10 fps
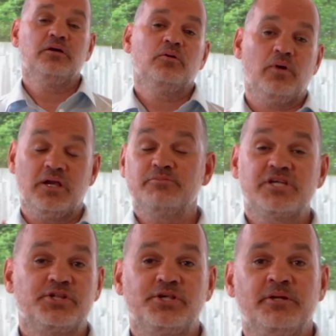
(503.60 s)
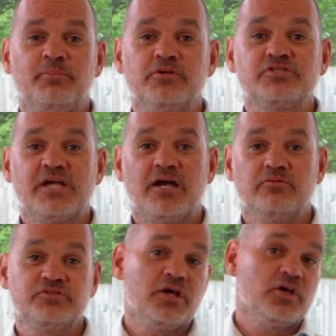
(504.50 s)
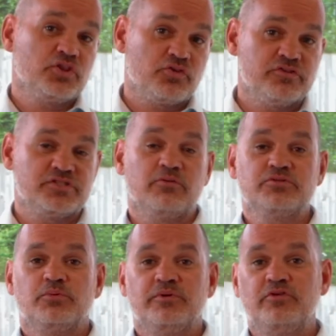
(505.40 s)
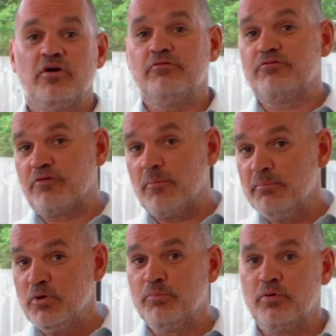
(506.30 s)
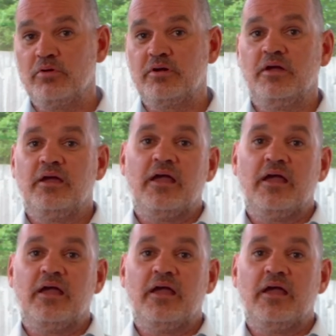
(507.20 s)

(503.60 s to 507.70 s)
While I'm touching upon sales, the results that we've got from Millbrook